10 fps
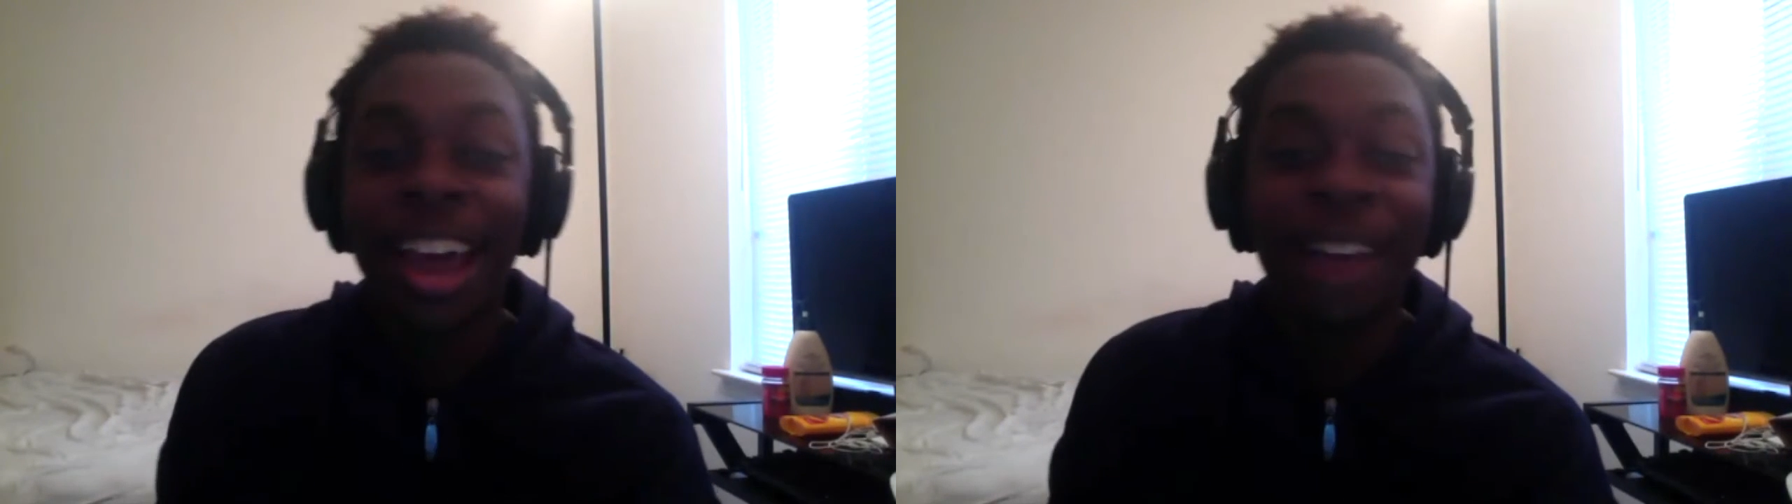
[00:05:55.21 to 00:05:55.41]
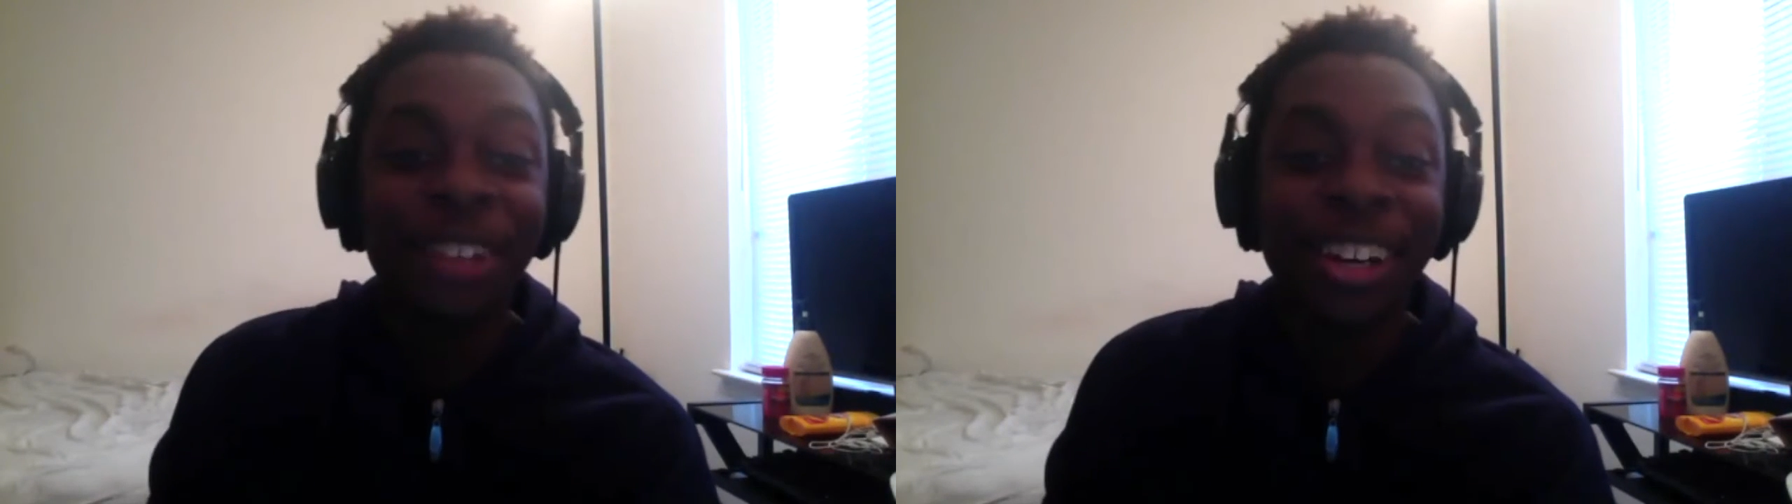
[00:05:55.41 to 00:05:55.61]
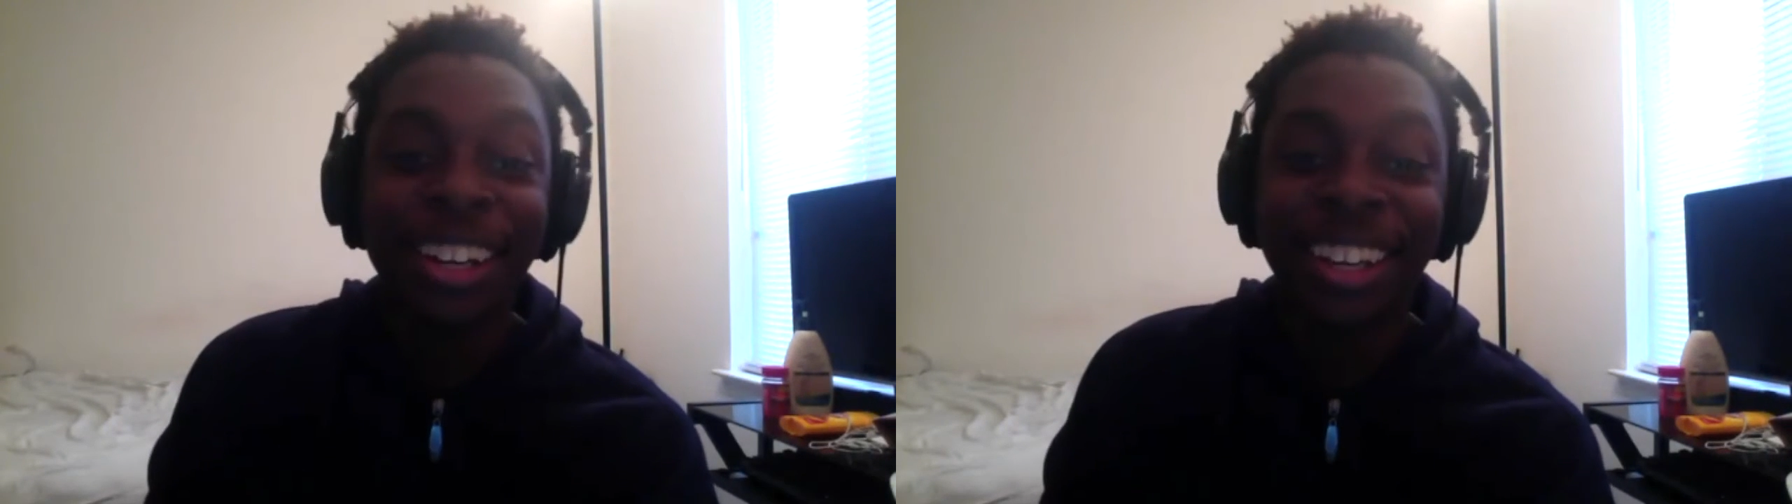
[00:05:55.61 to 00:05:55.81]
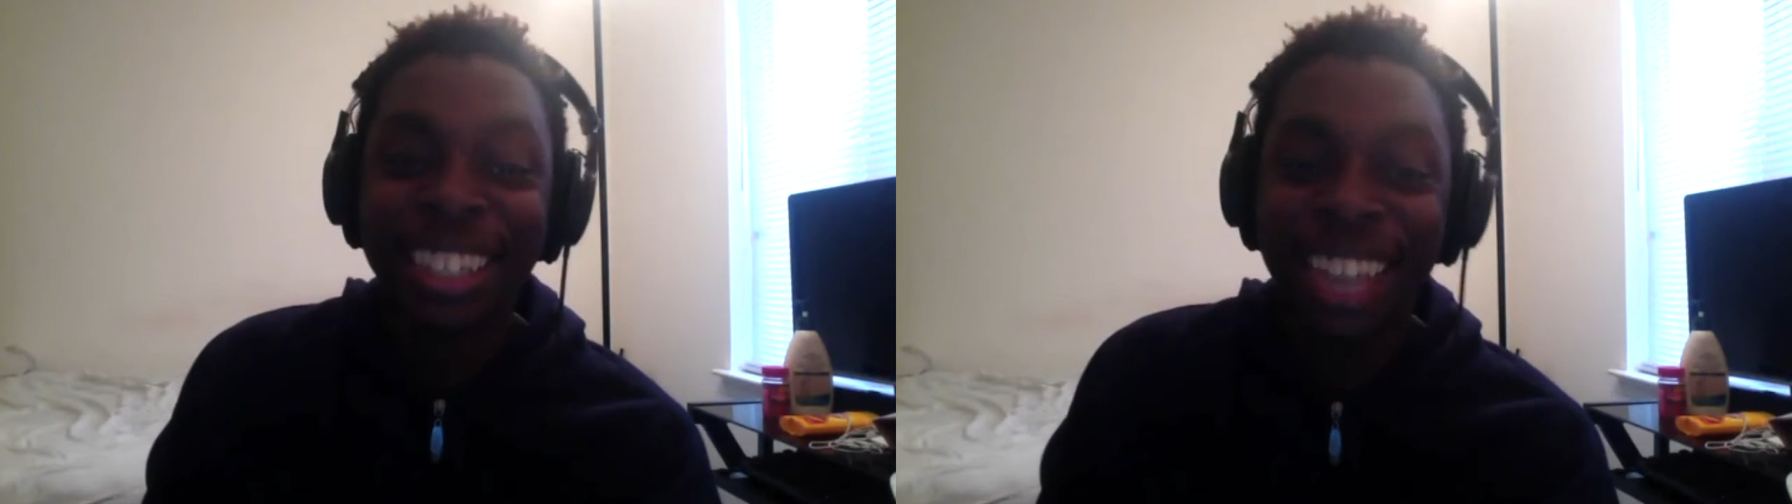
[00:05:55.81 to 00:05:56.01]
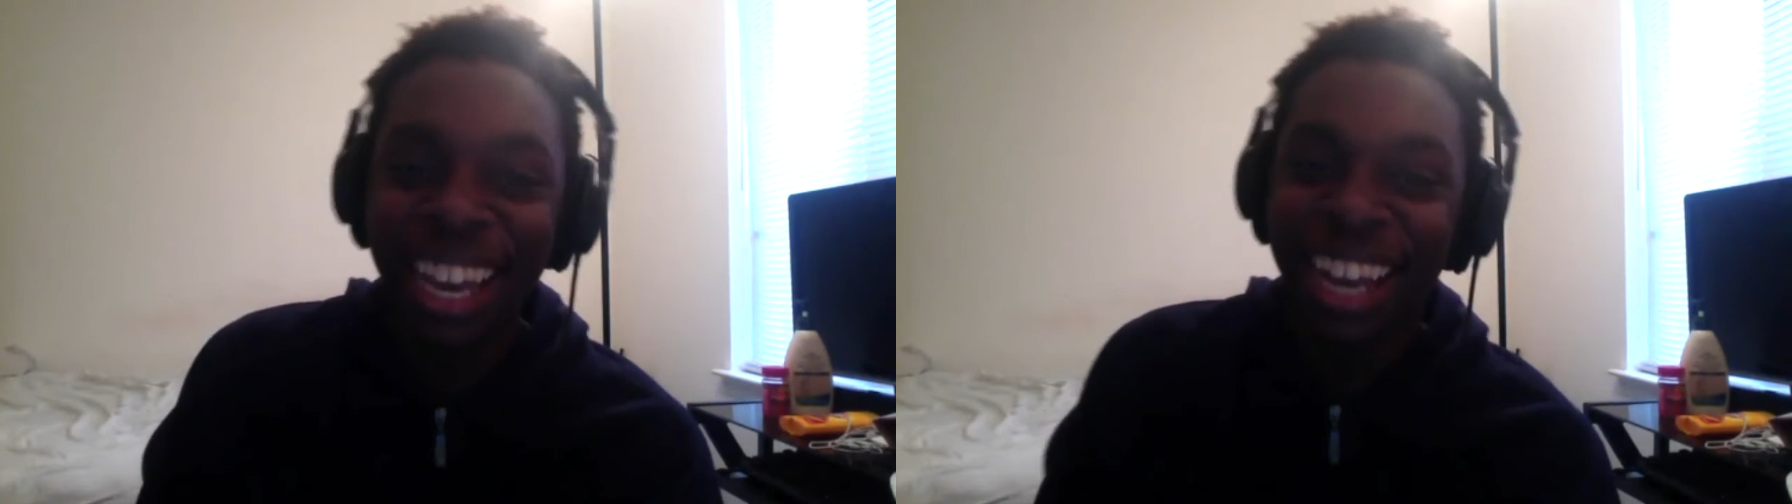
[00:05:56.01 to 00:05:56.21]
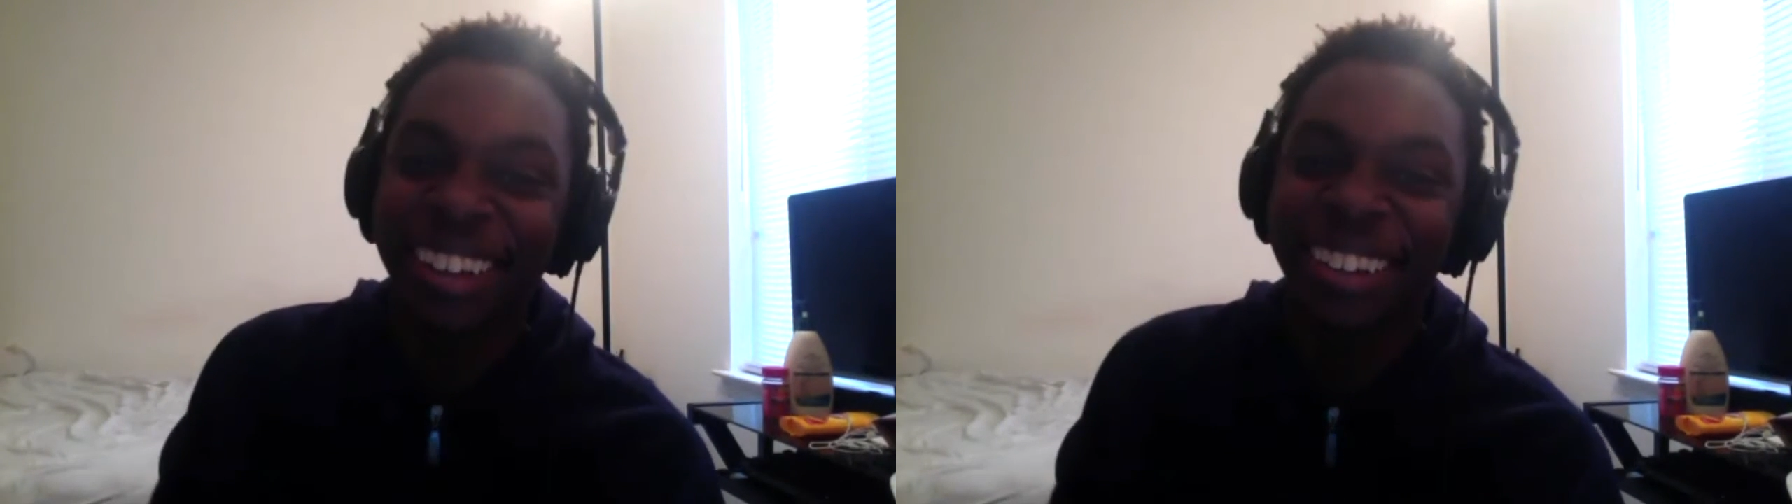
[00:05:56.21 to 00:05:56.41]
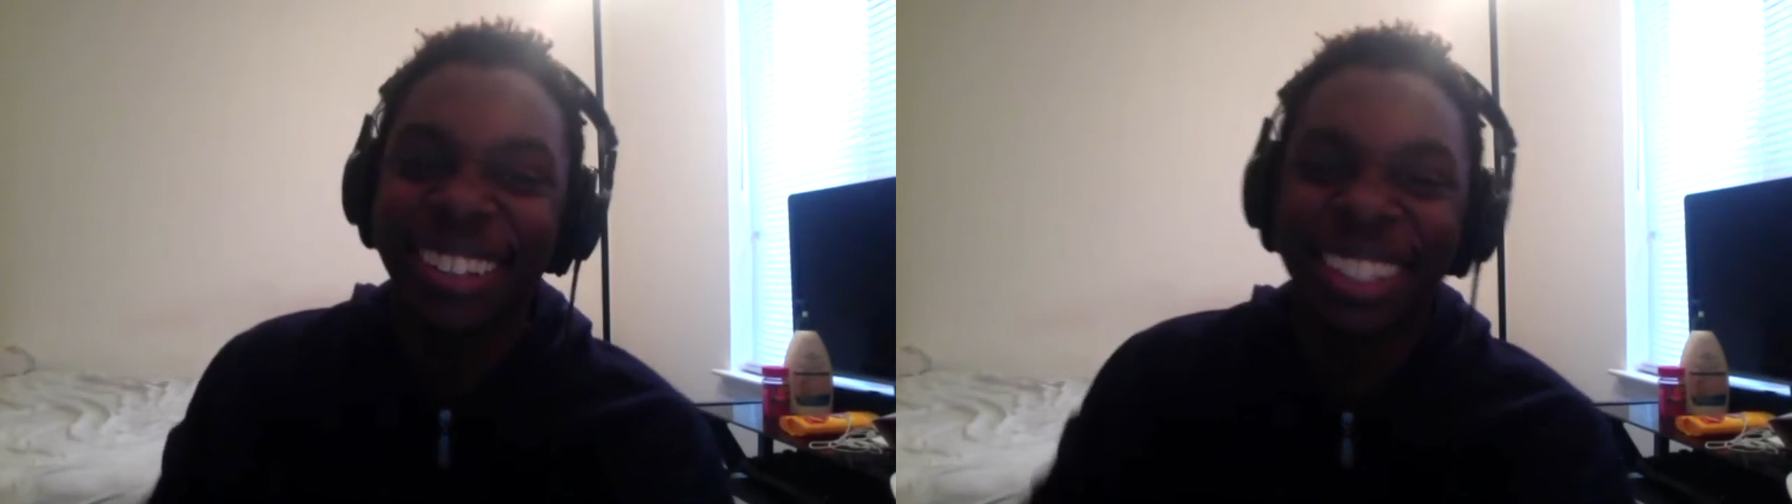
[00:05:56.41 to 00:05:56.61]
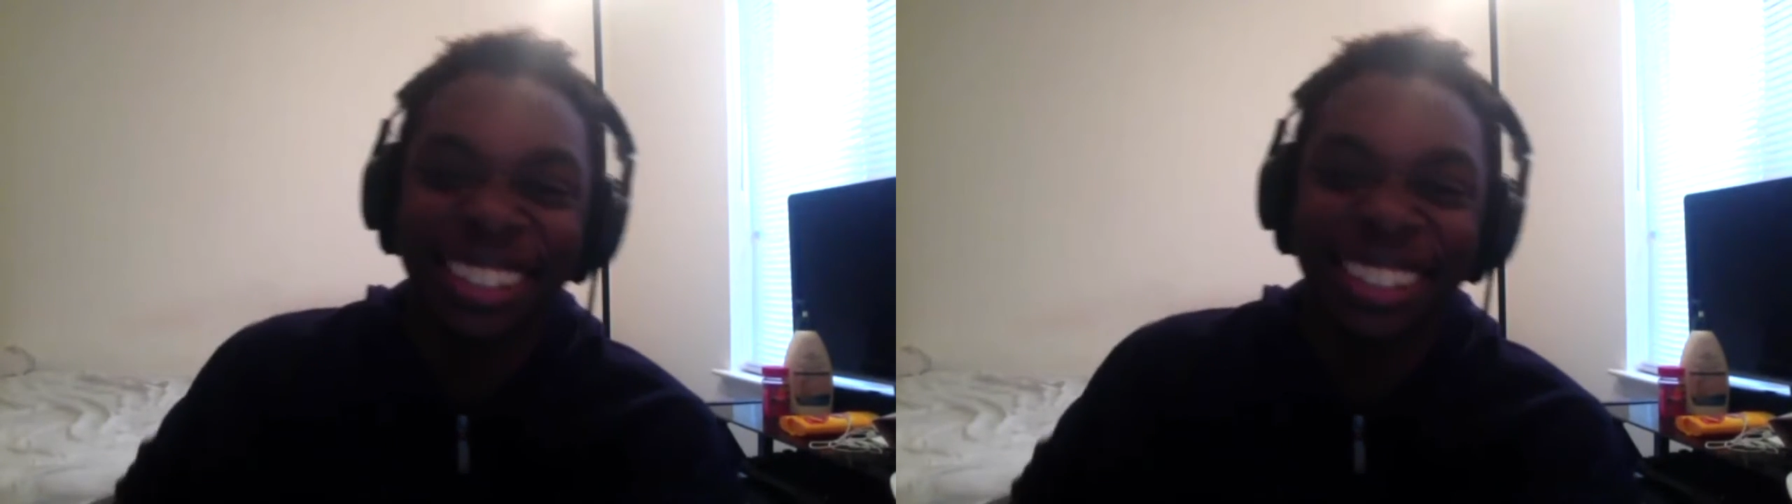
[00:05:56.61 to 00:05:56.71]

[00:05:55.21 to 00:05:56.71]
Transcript: but that was